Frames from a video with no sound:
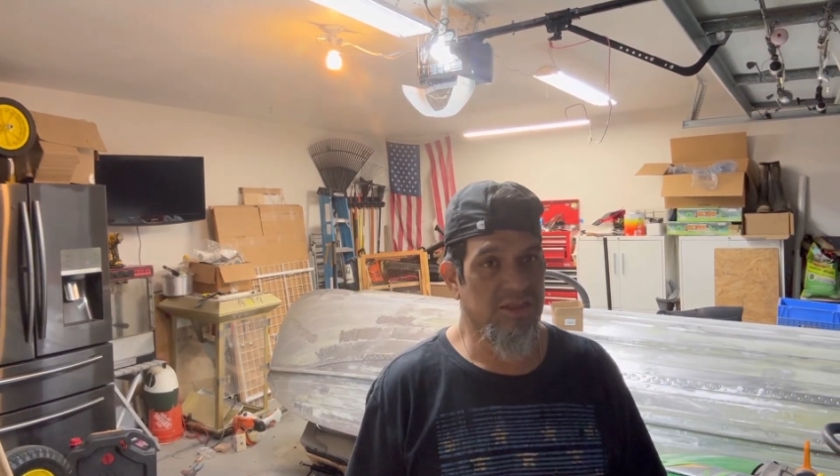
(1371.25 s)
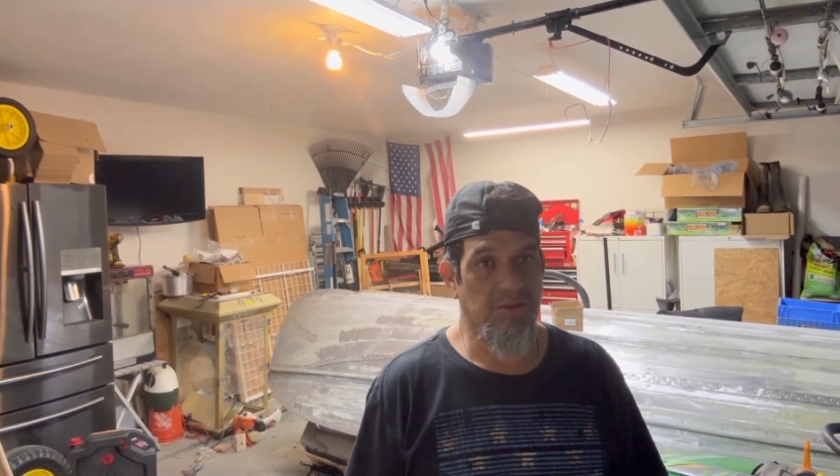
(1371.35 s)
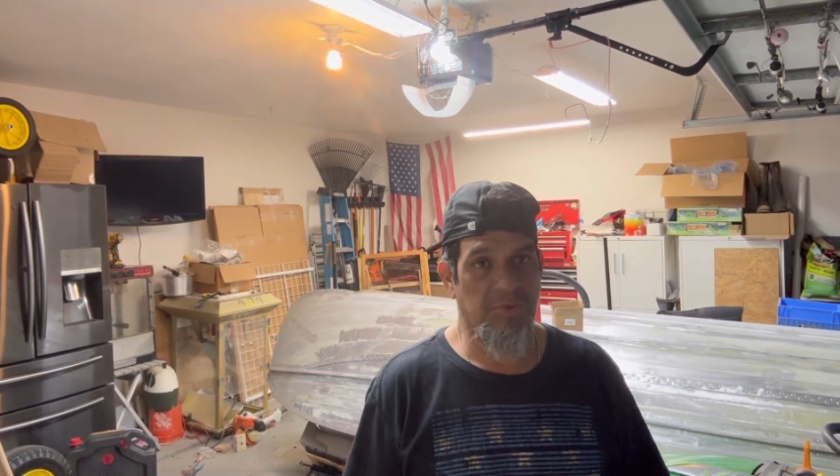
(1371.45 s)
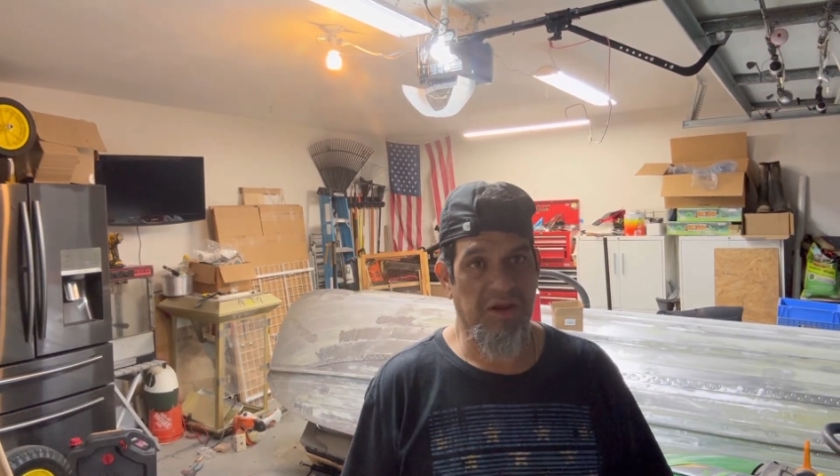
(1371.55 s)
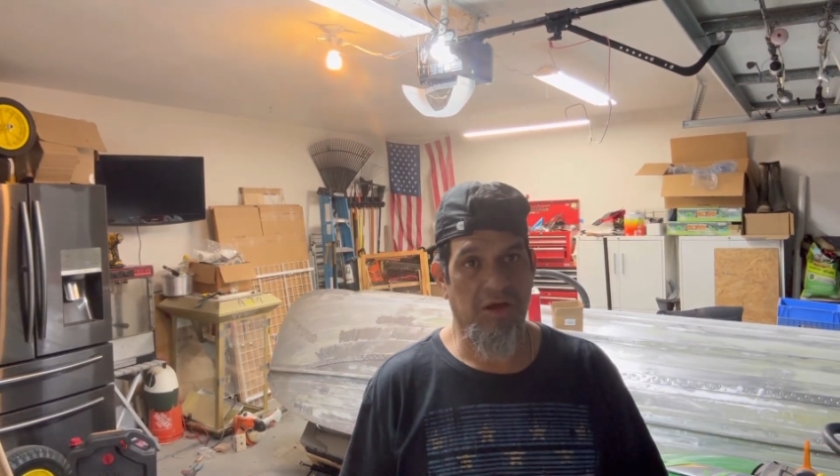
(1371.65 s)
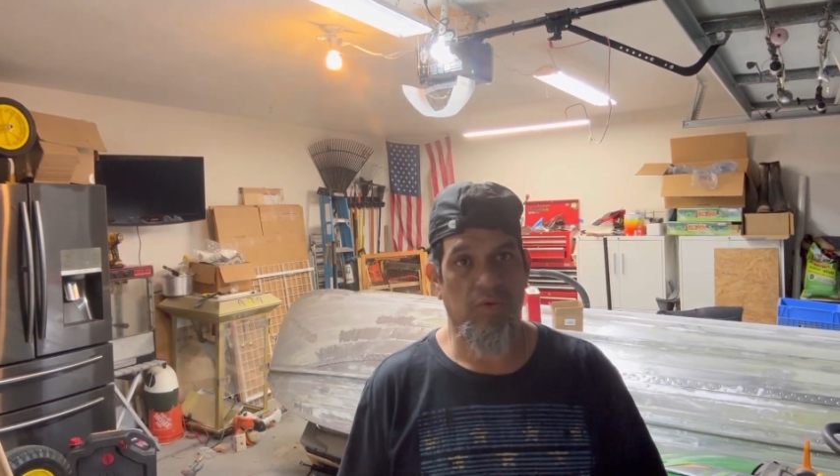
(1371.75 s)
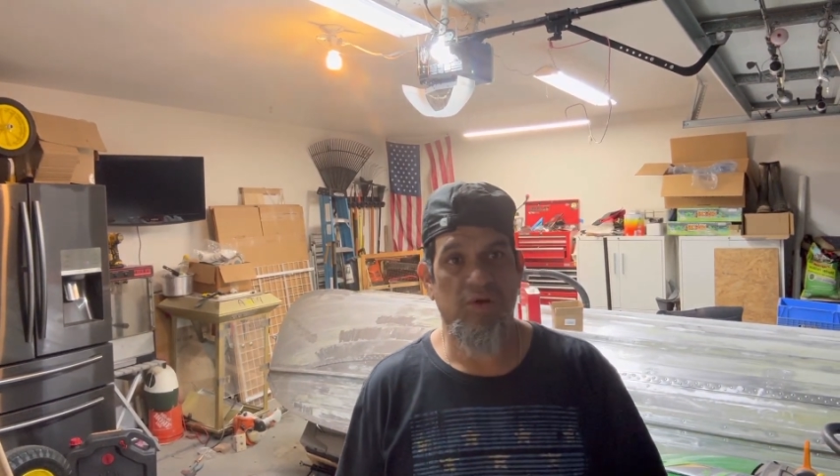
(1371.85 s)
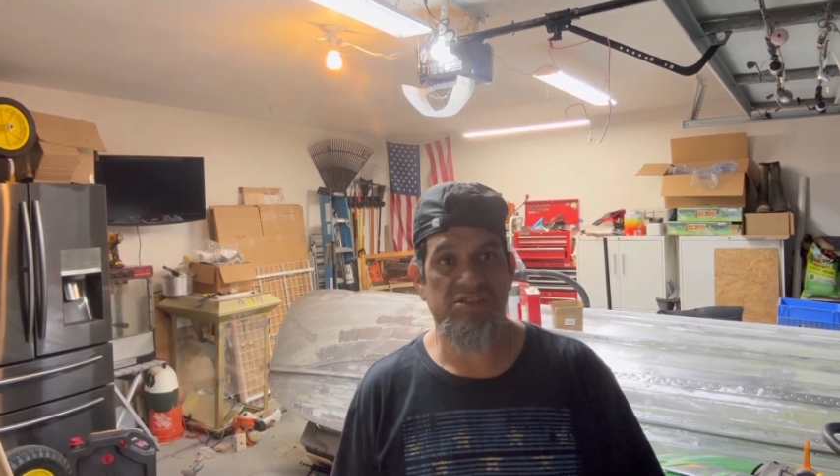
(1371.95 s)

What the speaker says: depending on what